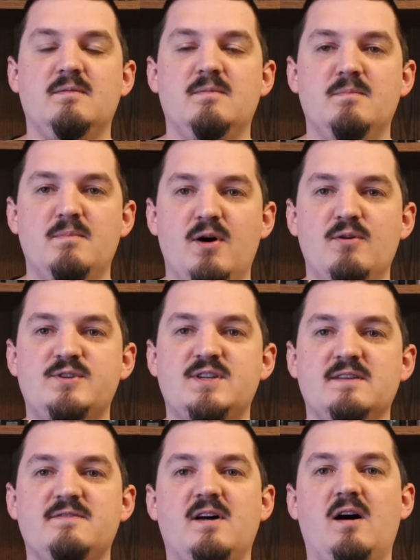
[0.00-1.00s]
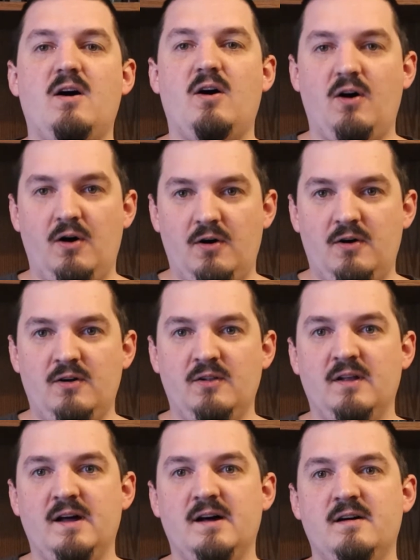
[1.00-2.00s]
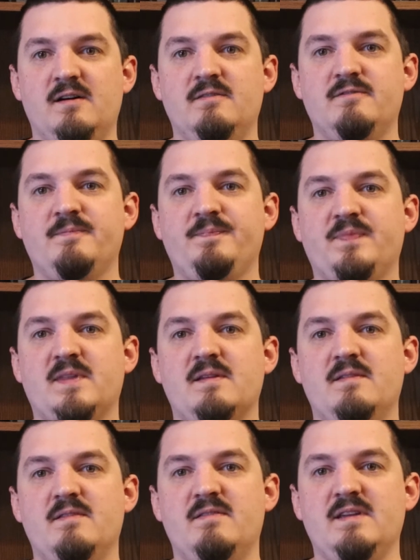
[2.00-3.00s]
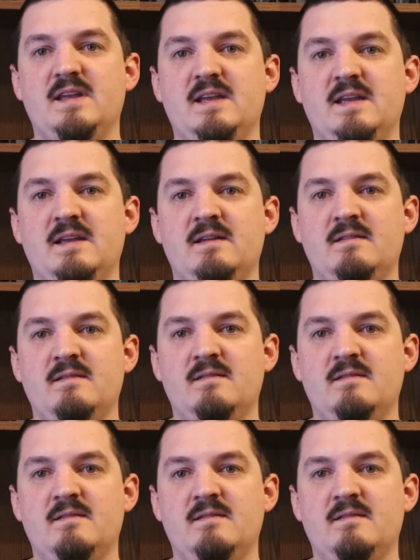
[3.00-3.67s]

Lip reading: Most, if not all, of the